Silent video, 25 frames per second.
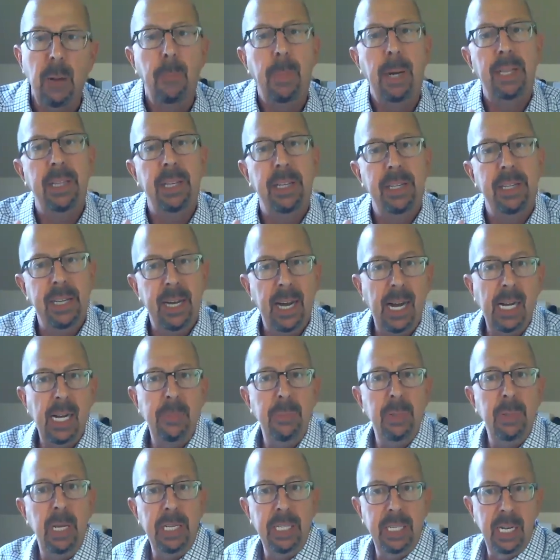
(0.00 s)
By the time
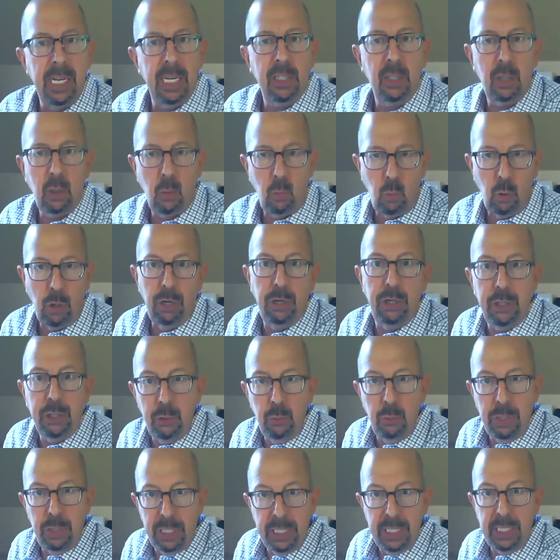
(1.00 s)
they get to where
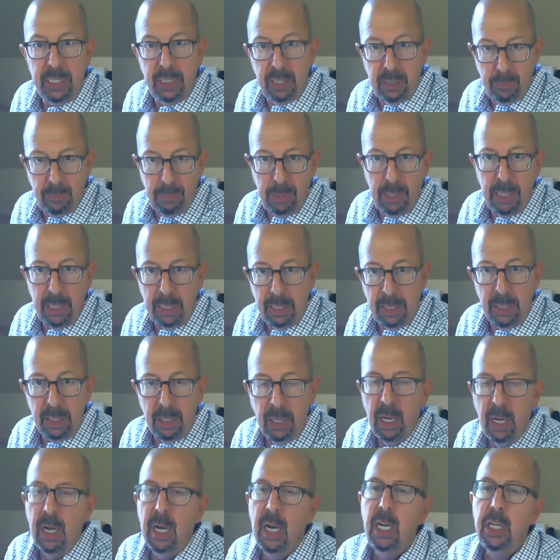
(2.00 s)
you need to be,
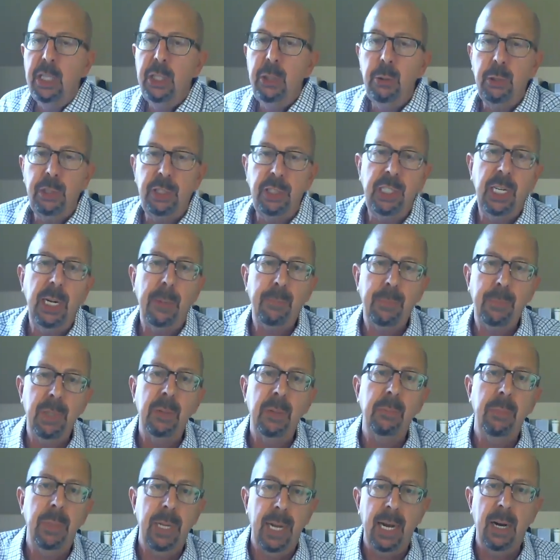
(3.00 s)
you step
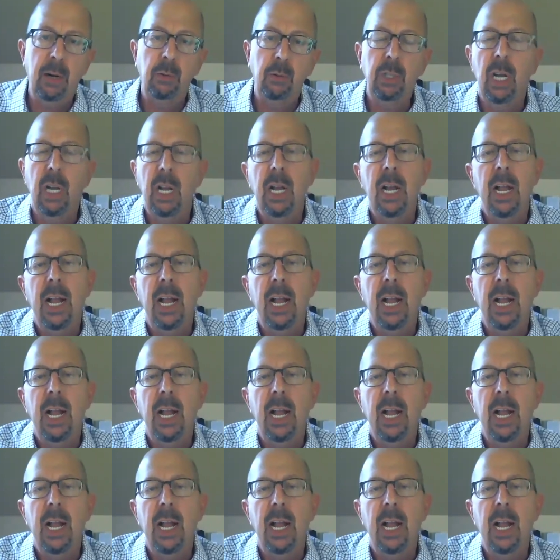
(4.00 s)
them down.